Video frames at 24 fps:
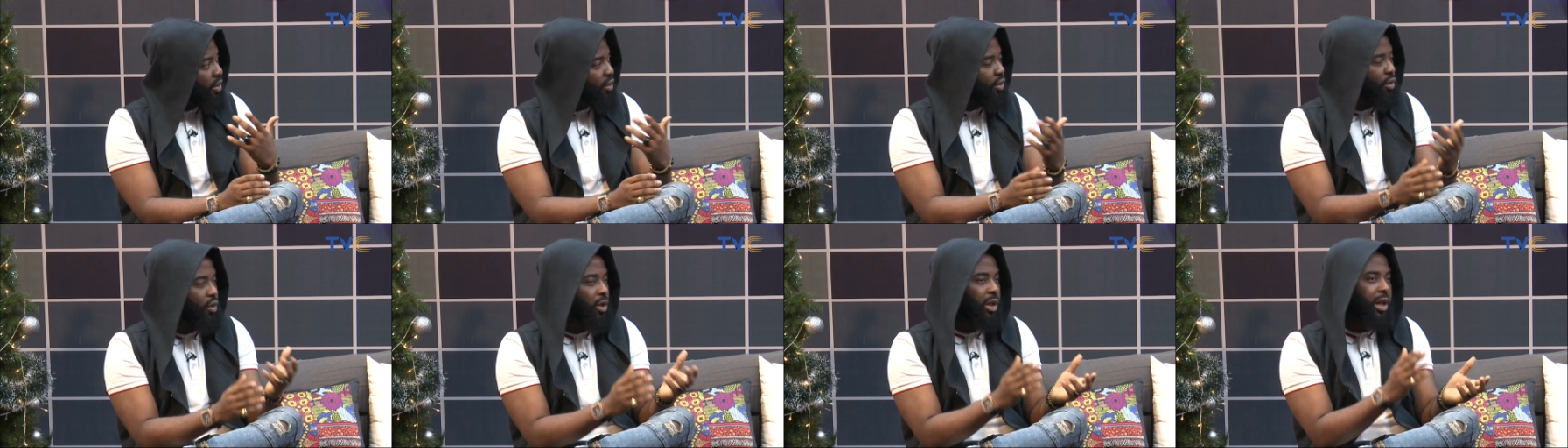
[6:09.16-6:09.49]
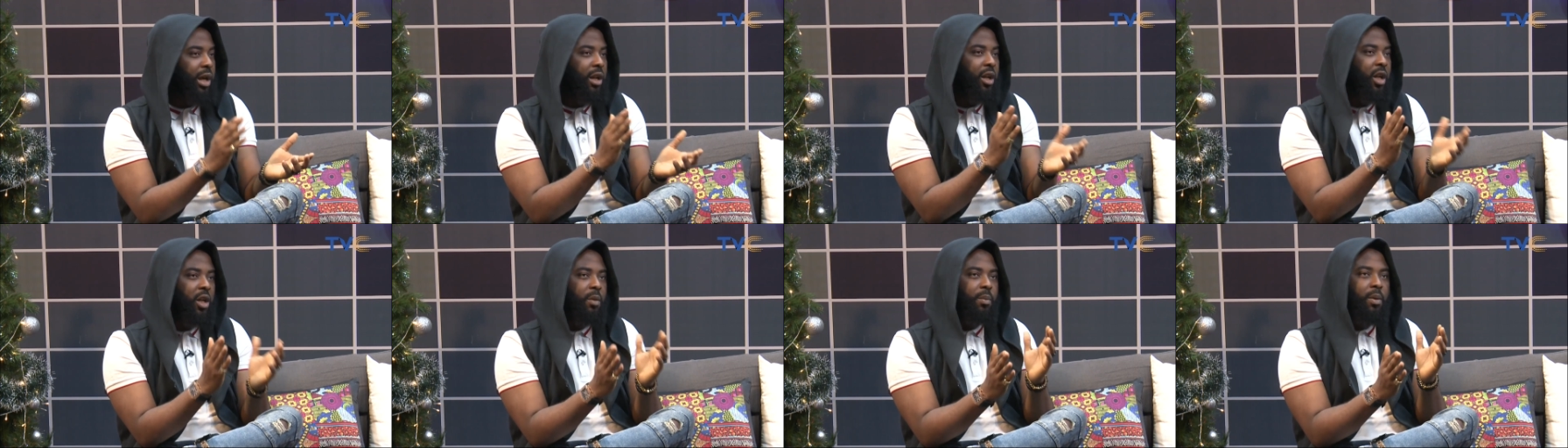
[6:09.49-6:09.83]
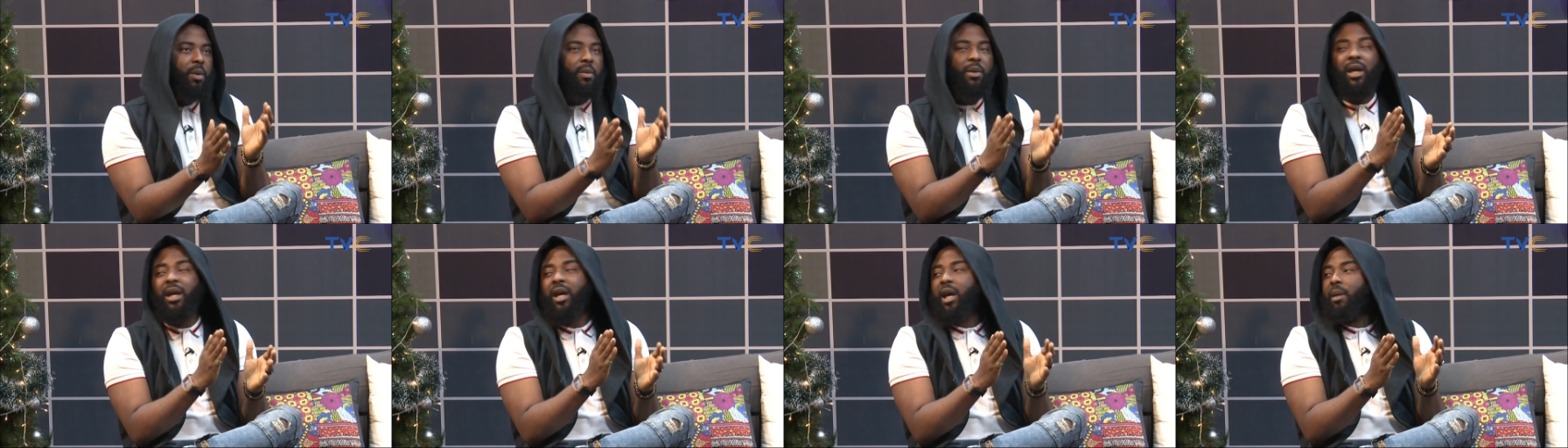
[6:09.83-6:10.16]
Because you know there are a lot of
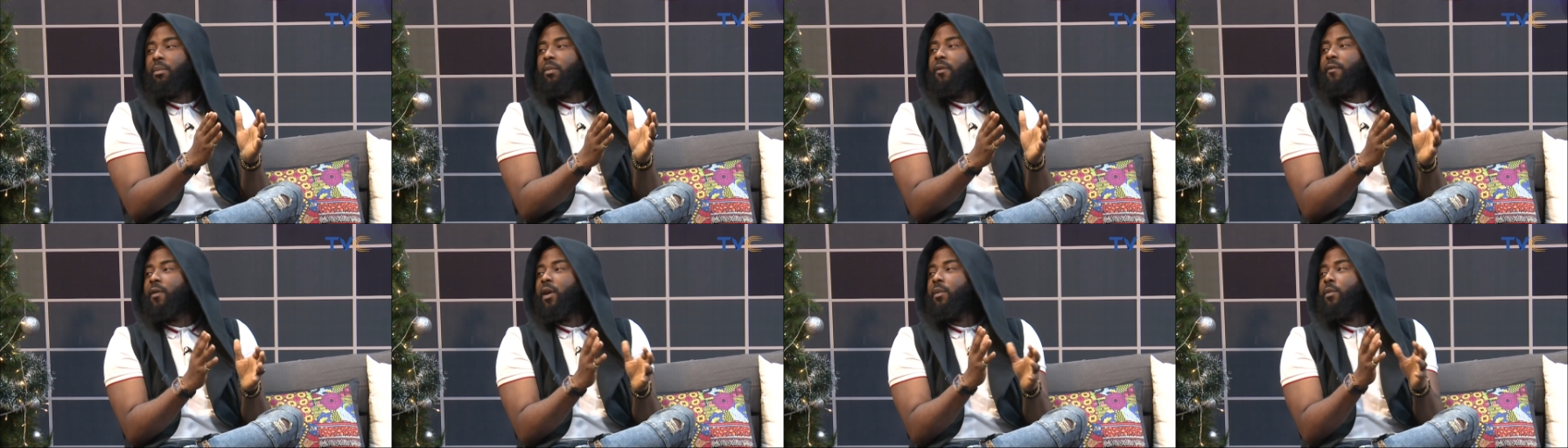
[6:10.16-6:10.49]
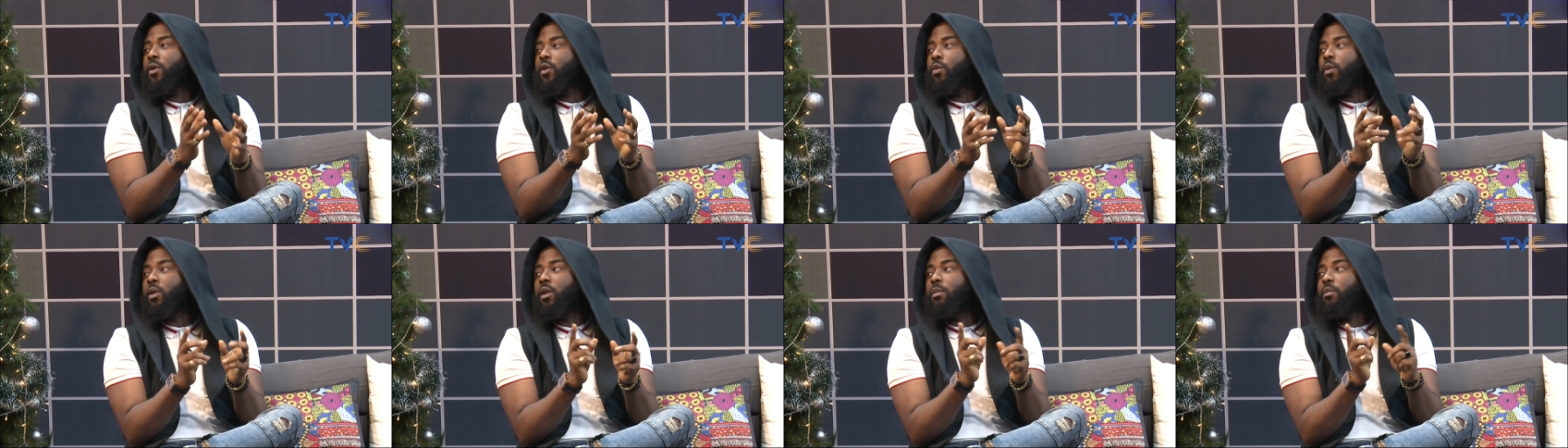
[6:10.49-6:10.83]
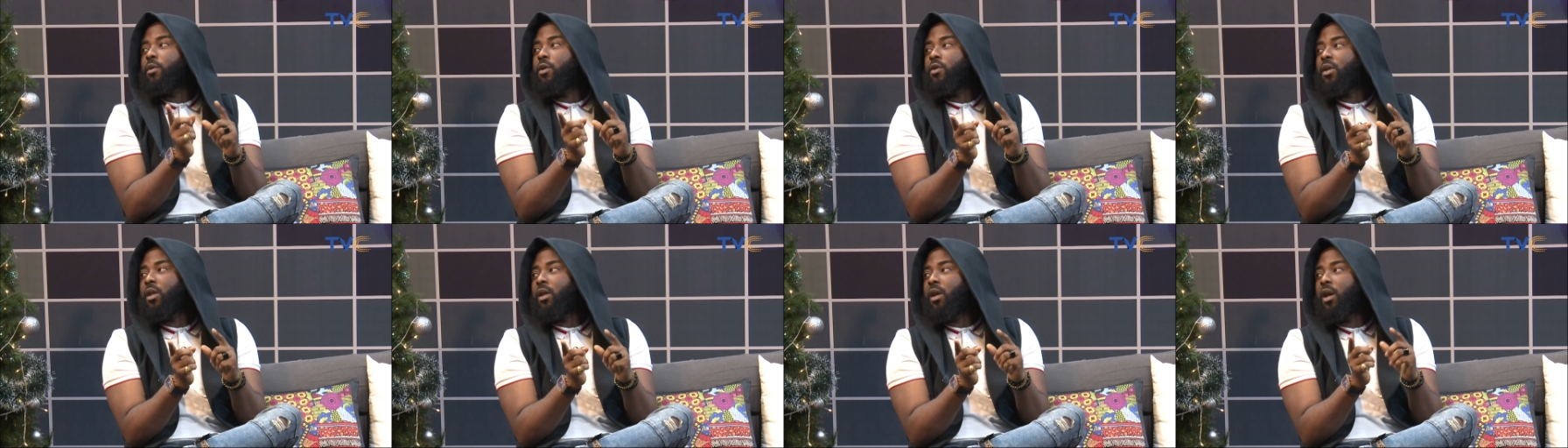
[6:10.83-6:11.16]
people that can be famous with the
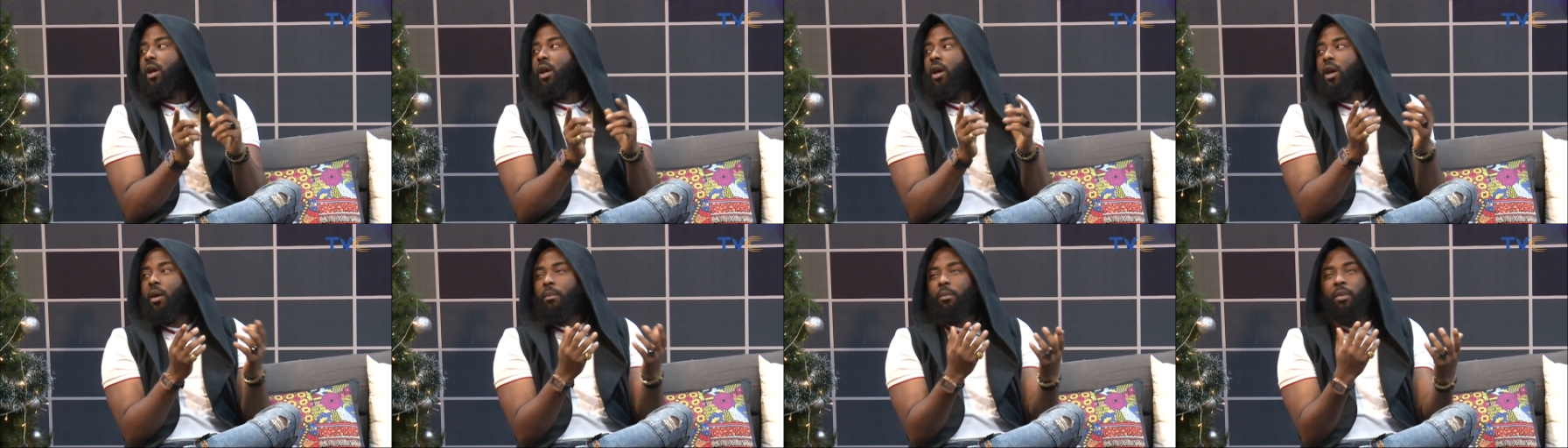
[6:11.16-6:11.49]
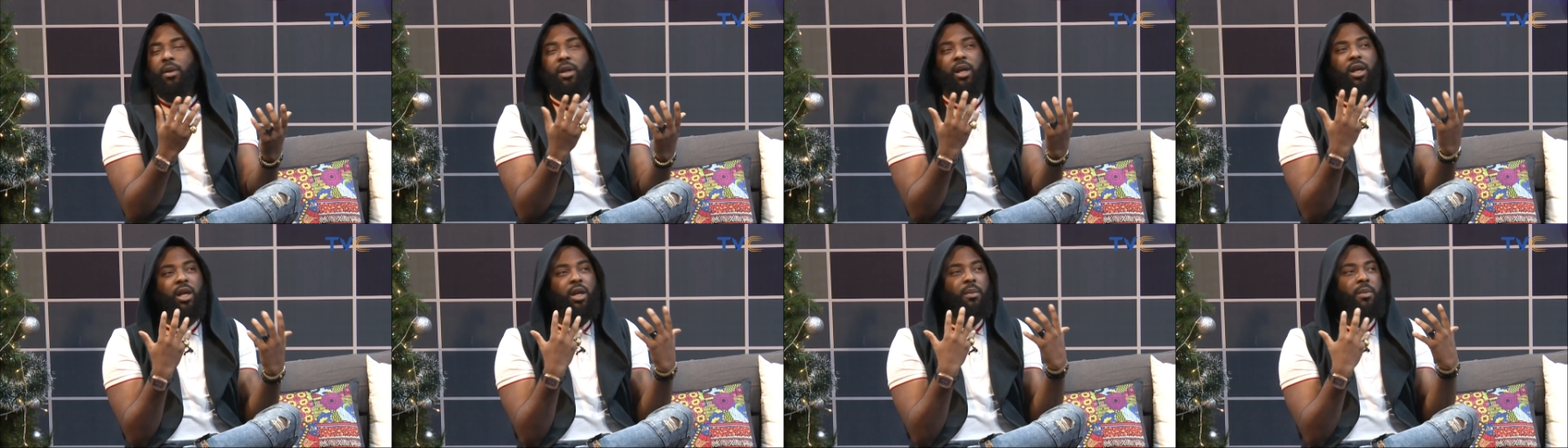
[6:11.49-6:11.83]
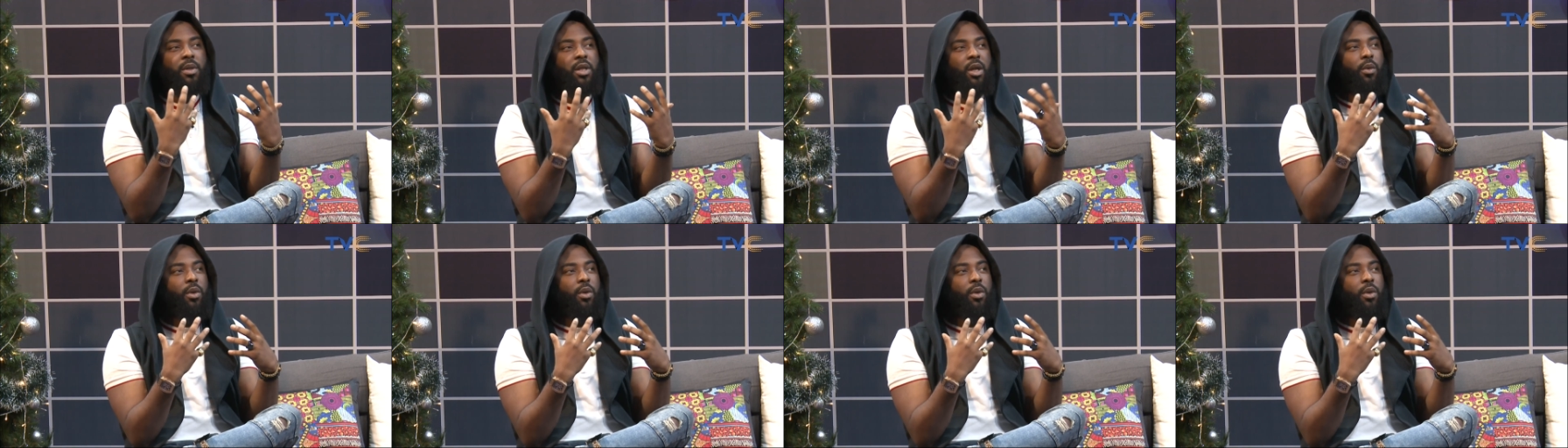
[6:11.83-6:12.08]
music, but their image